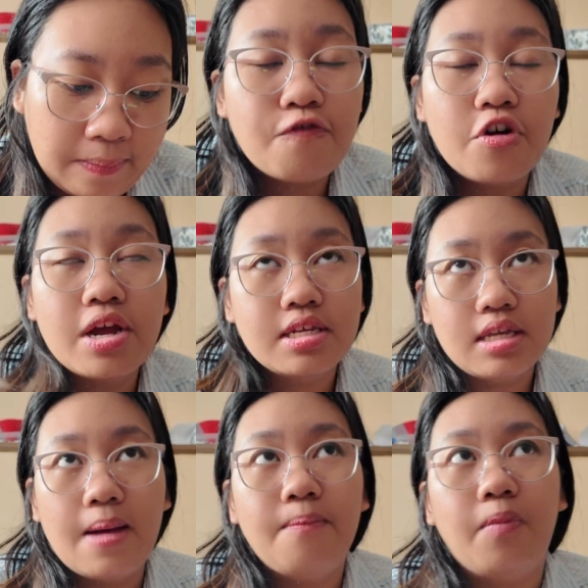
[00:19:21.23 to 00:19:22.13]
For
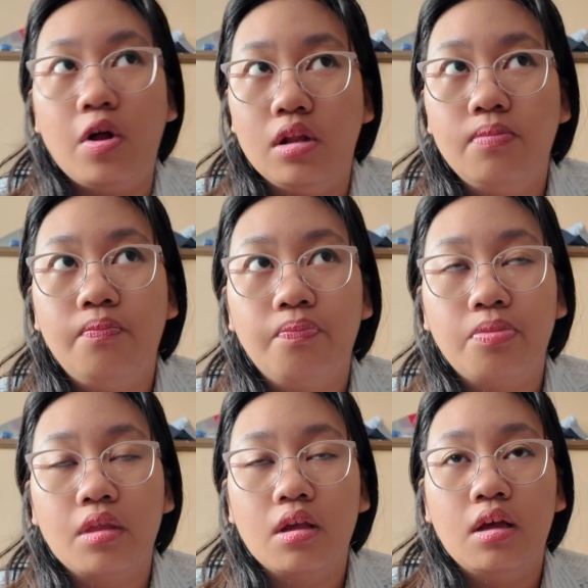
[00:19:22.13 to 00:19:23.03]
example,
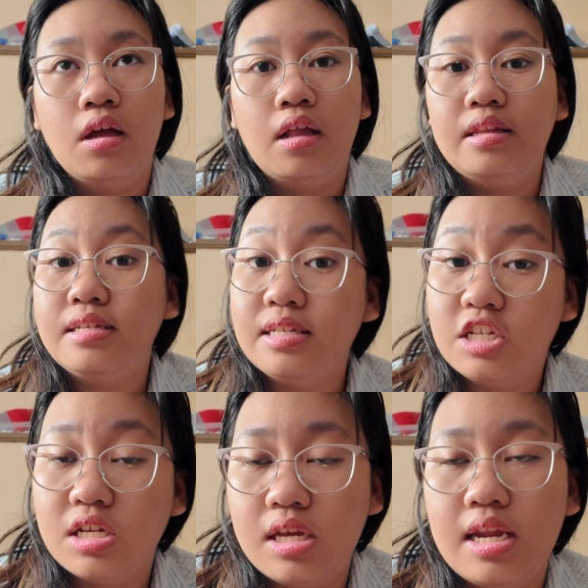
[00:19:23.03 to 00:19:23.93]
this is
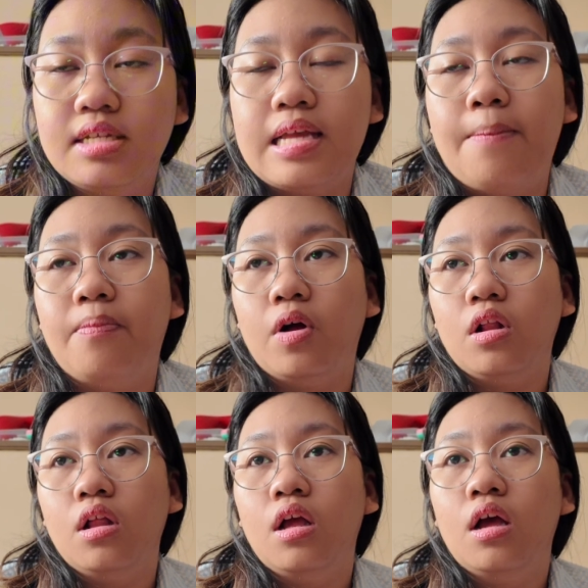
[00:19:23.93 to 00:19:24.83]
just an example.
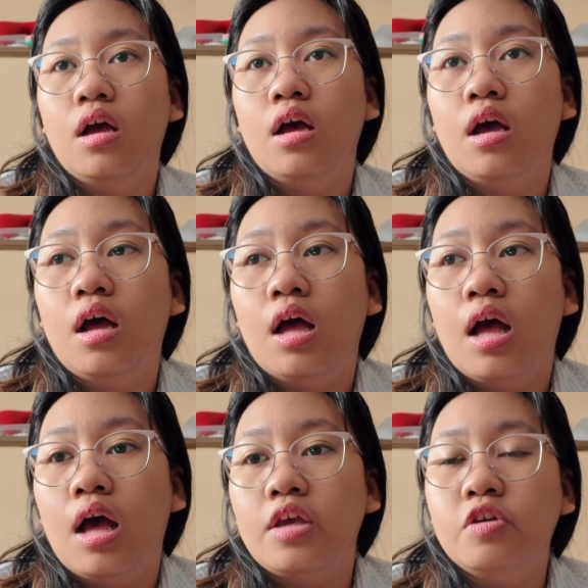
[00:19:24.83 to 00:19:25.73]

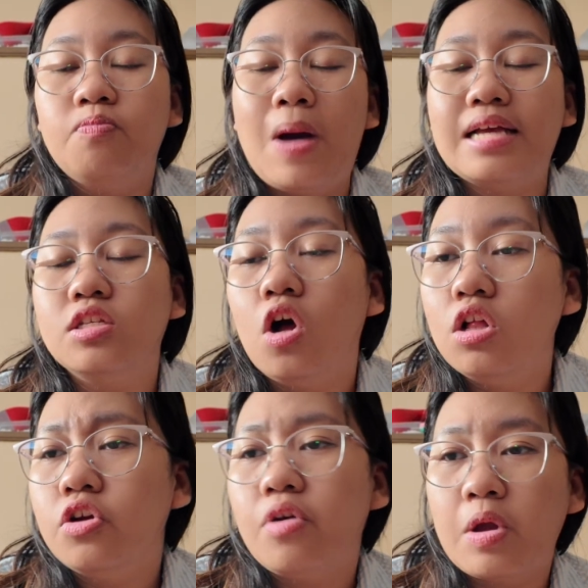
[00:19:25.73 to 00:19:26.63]
You pass
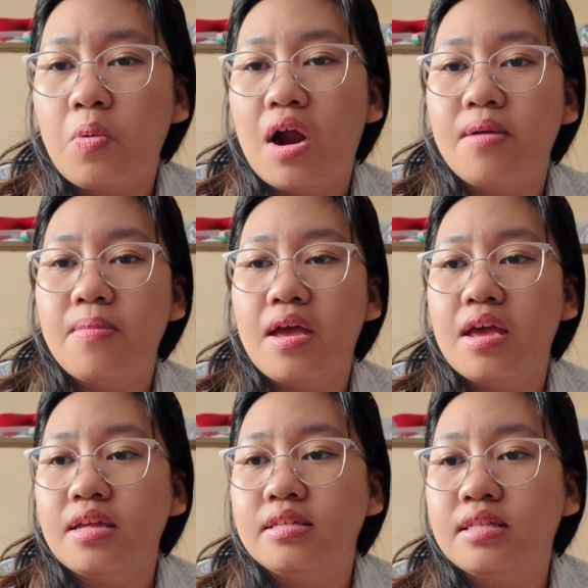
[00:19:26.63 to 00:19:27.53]
all your
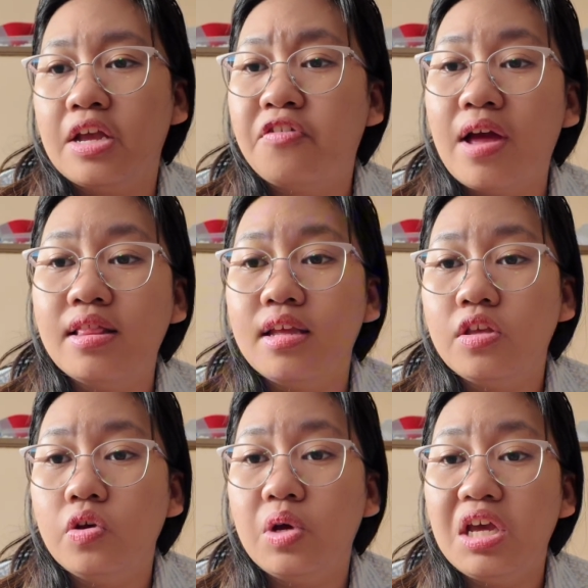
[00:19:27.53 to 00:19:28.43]
requirements, they
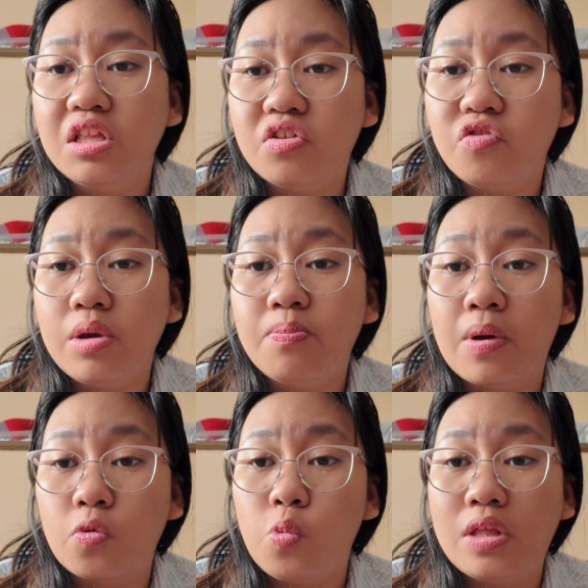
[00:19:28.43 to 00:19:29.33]
granted you interim
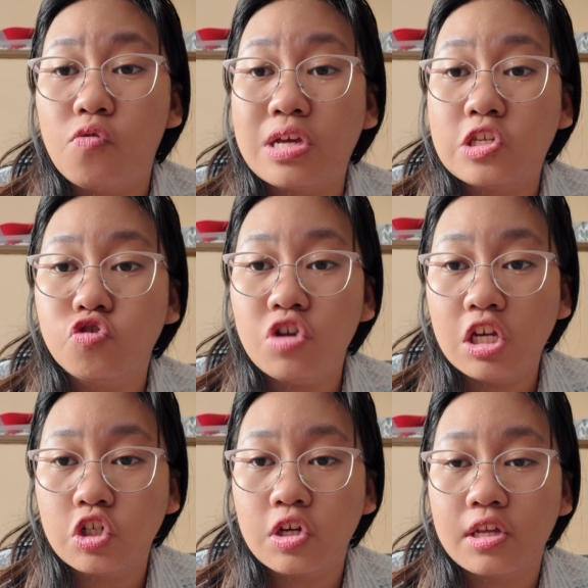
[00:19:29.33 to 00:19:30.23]
but with
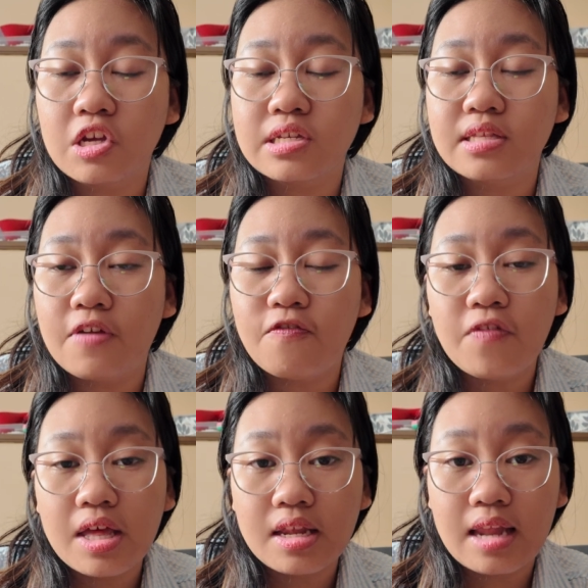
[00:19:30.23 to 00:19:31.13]
restriction because they
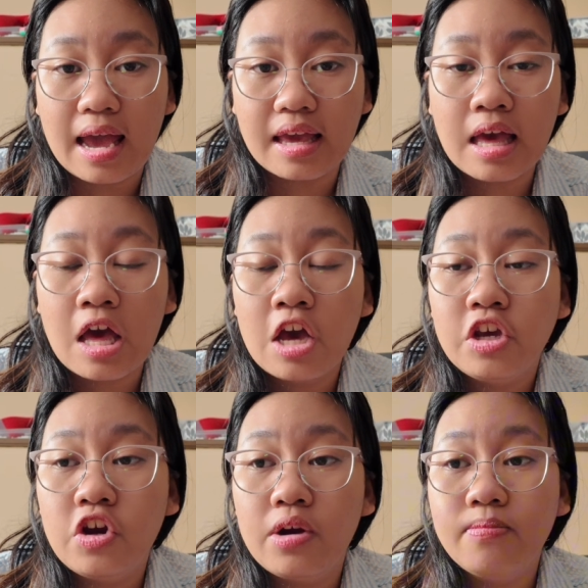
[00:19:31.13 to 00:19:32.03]
feel like
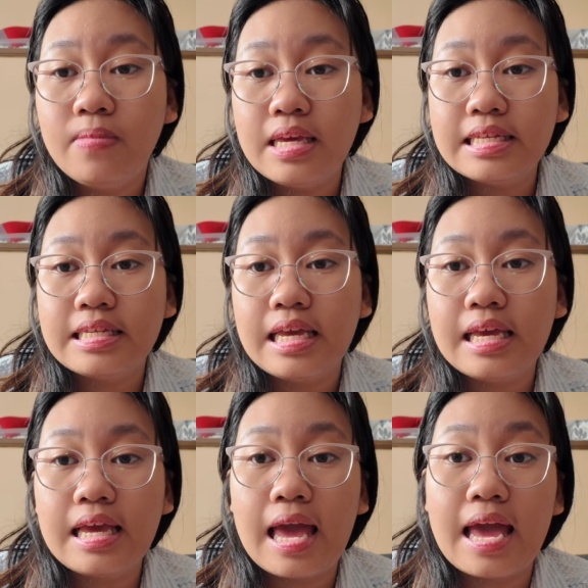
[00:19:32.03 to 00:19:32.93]
you're
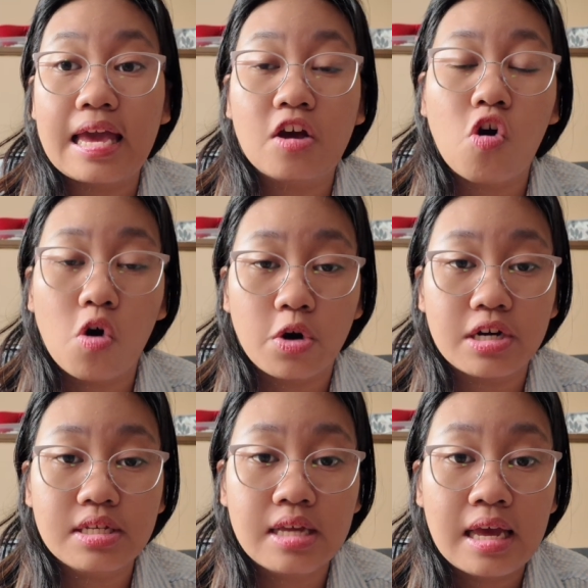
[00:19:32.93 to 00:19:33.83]
missing a
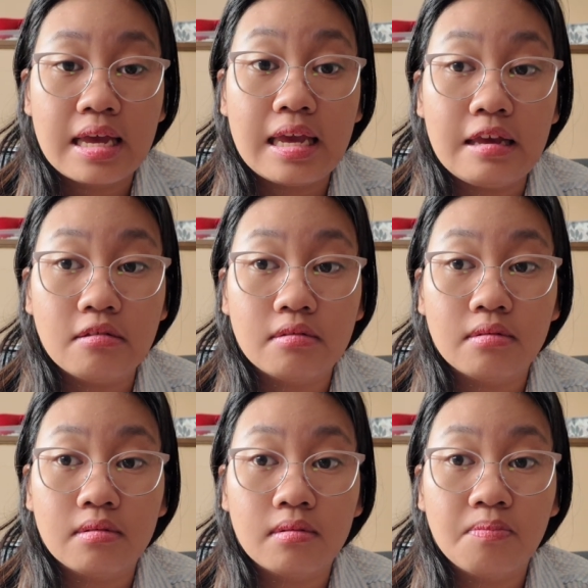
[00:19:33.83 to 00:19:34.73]
course
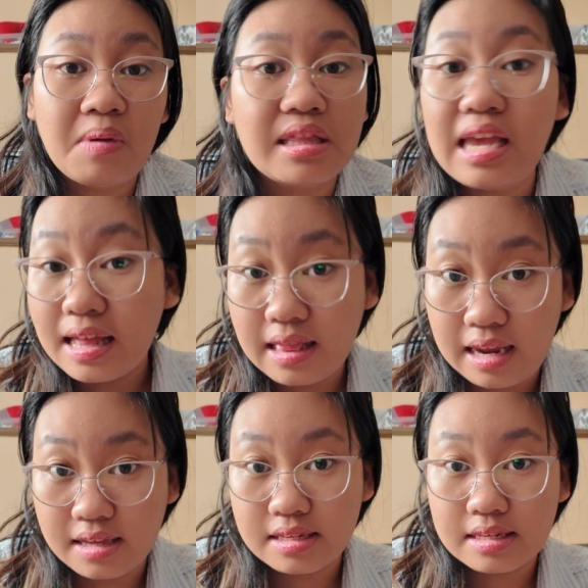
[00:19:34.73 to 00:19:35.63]
in
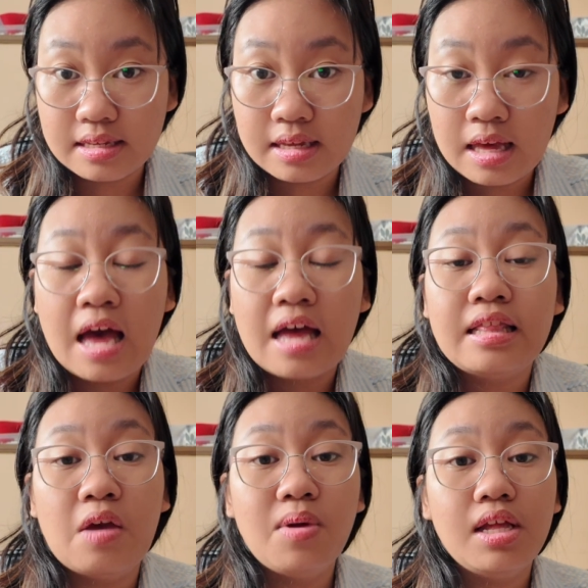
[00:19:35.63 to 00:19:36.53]
pediatrics.
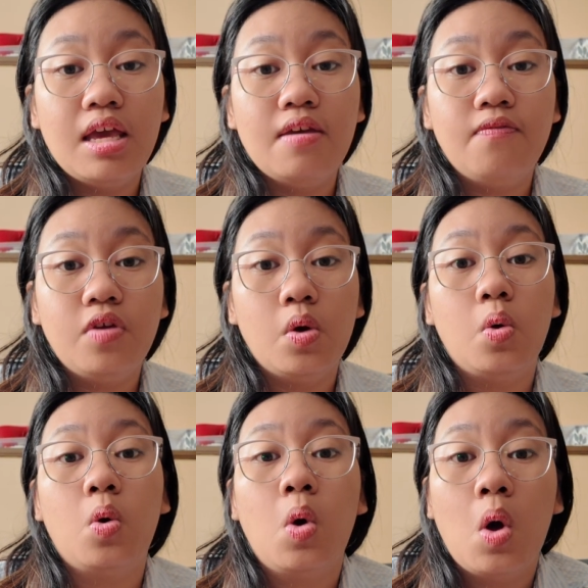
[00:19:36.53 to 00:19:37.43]
They will give
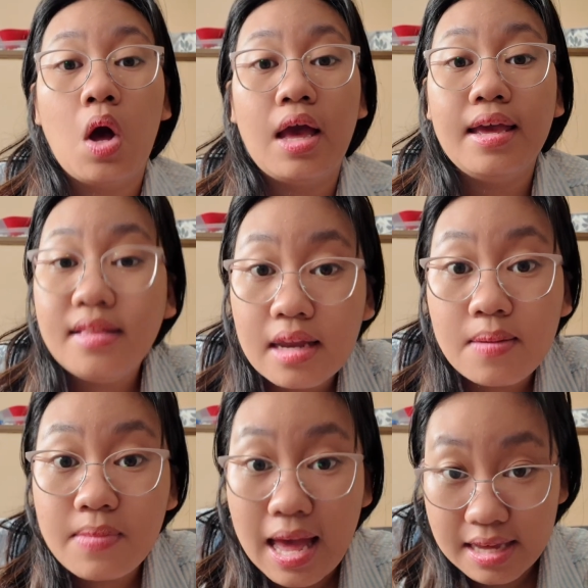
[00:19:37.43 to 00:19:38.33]
you
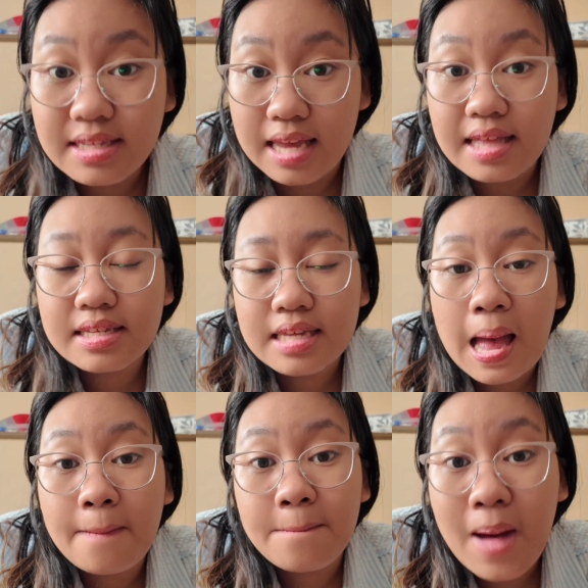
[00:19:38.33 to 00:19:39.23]
interim license,
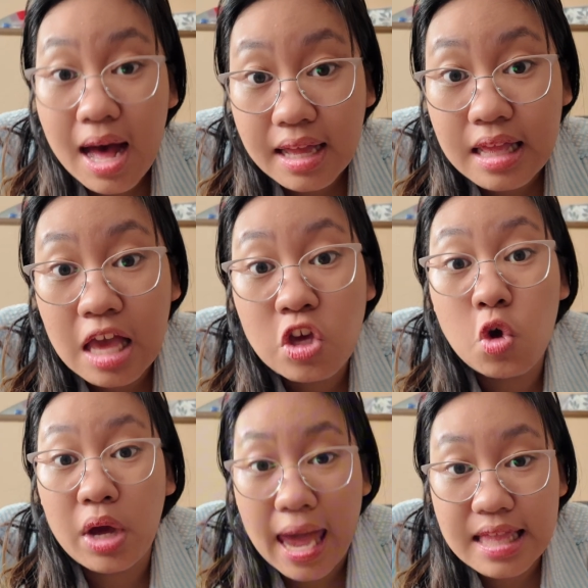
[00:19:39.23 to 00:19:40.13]
but
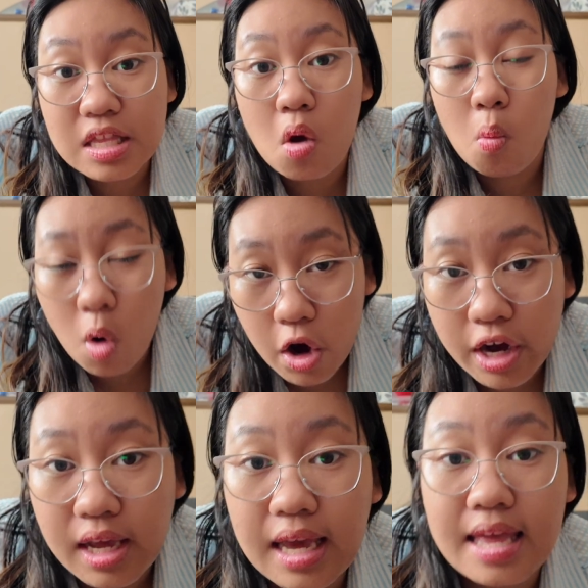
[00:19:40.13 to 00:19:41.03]
you can't
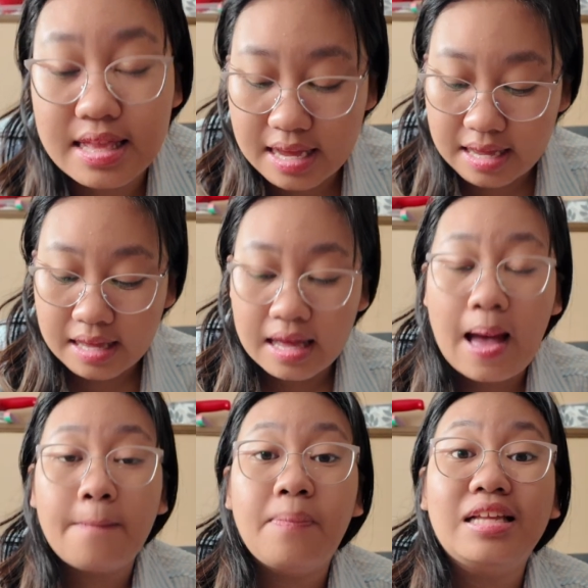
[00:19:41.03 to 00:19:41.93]
work in a
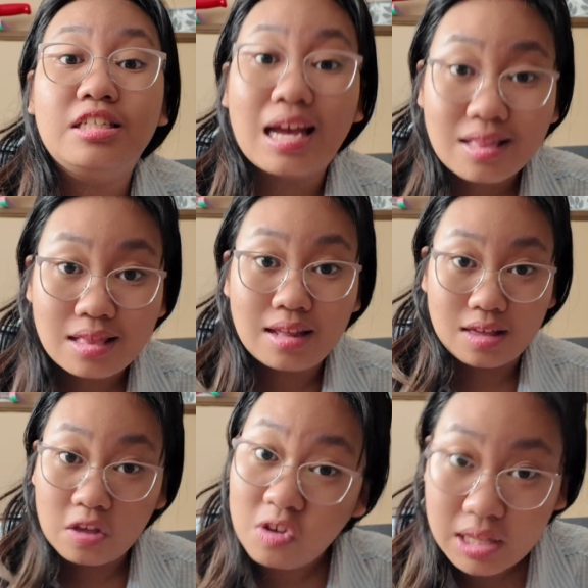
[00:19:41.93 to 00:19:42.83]
pediatric
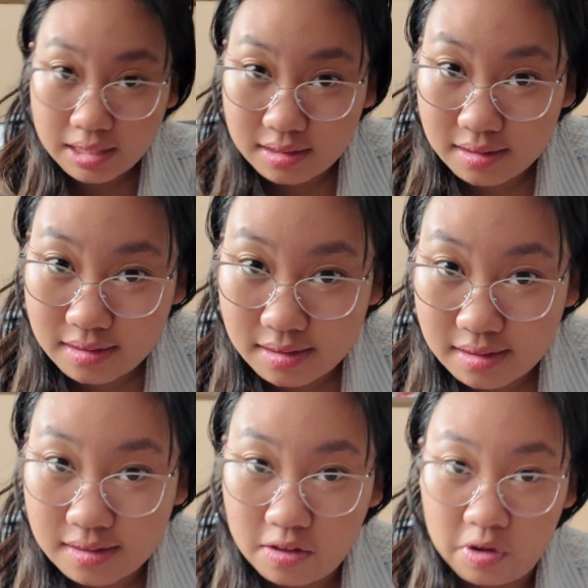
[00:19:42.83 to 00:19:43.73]
unit.
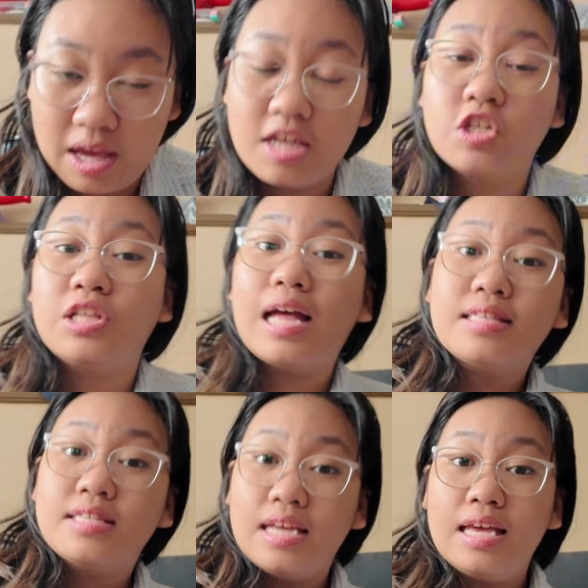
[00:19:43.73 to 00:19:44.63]
Okay, so
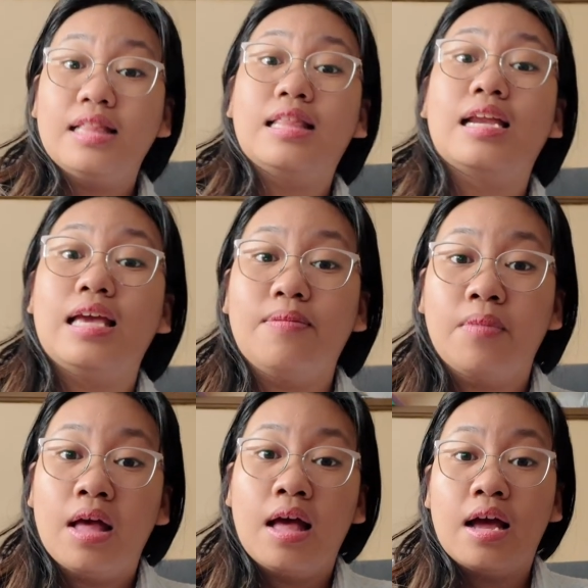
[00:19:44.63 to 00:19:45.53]
that's the interim
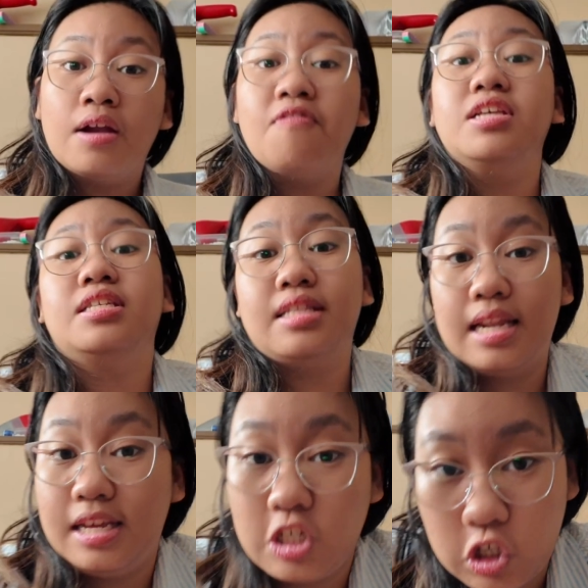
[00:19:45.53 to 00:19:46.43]

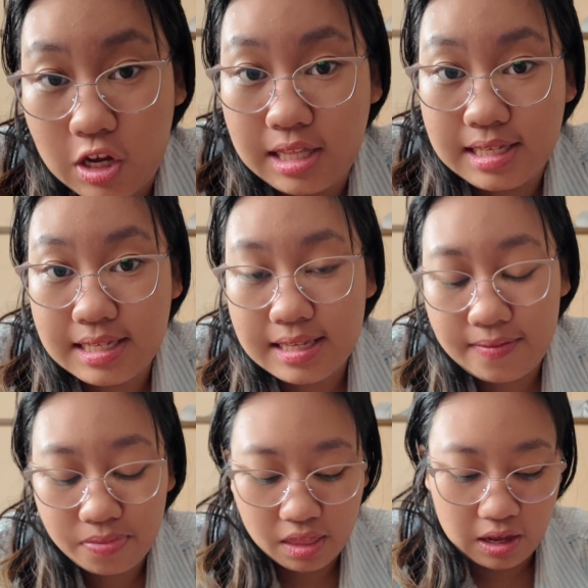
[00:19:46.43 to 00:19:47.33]
restrictions.
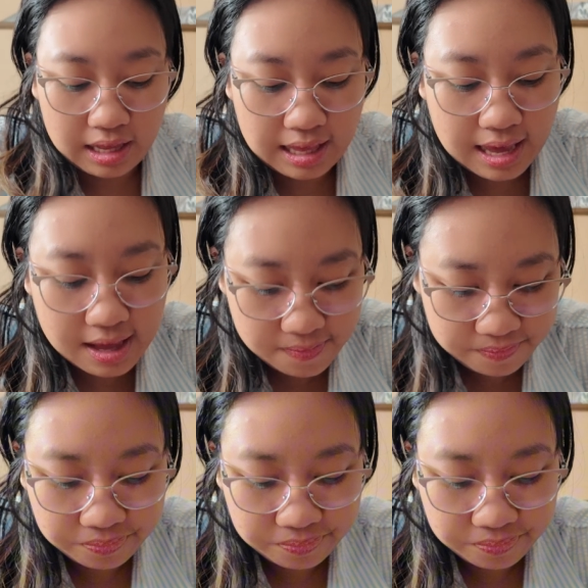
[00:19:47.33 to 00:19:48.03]
Okay?